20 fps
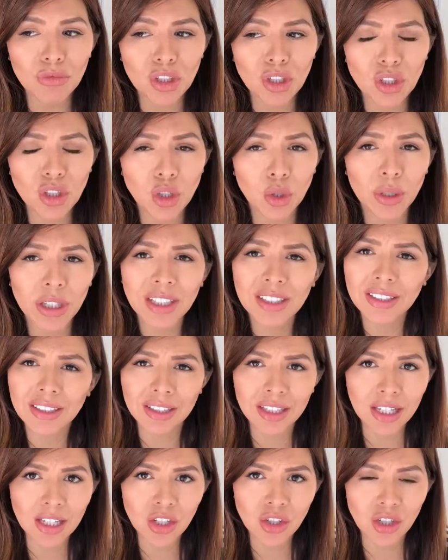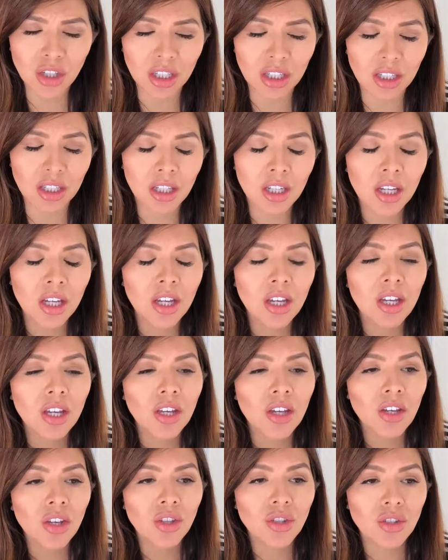inclination.
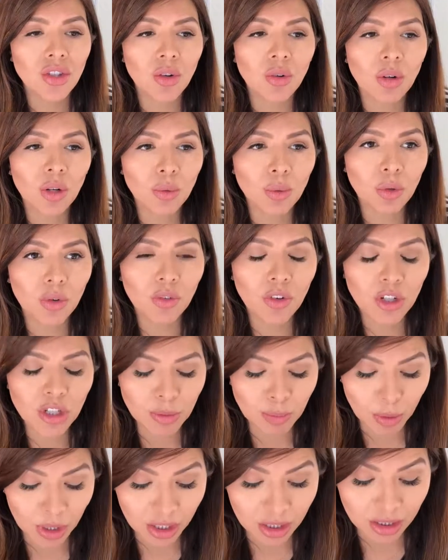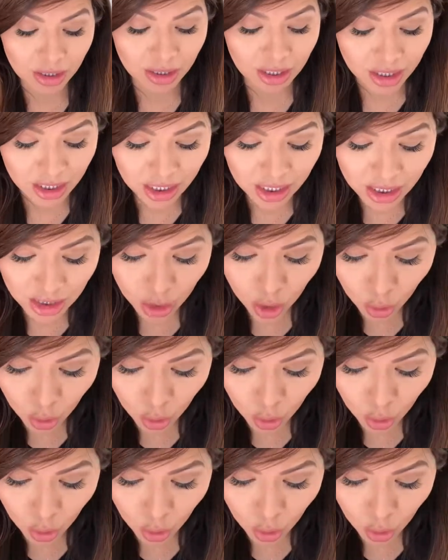So a reverse bucket list is